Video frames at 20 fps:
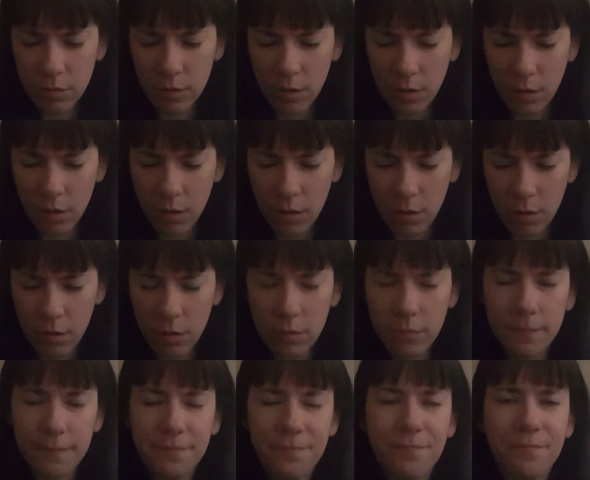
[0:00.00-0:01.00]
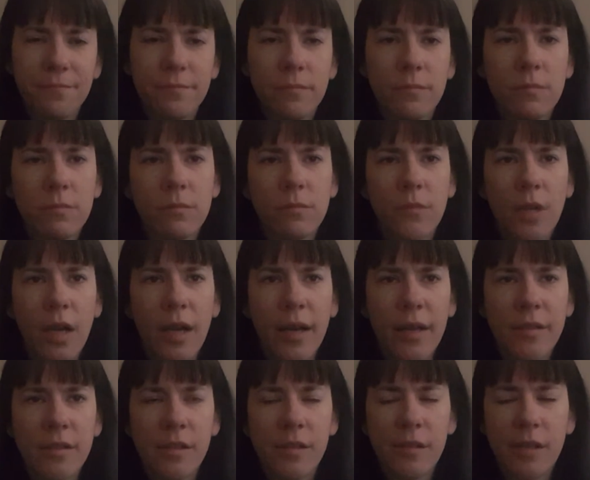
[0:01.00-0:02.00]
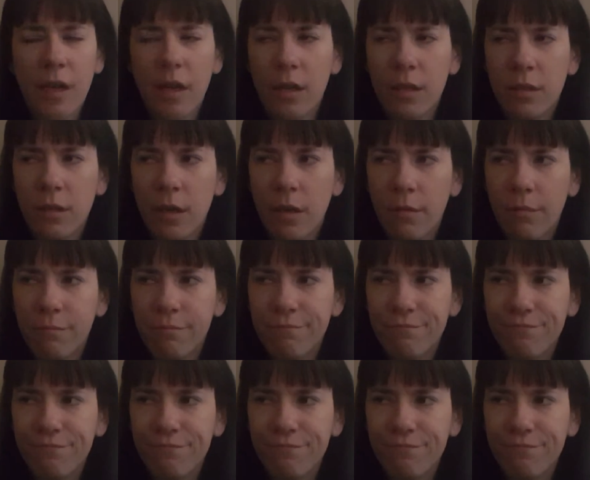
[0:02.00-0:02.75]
Oh, I has it sad now.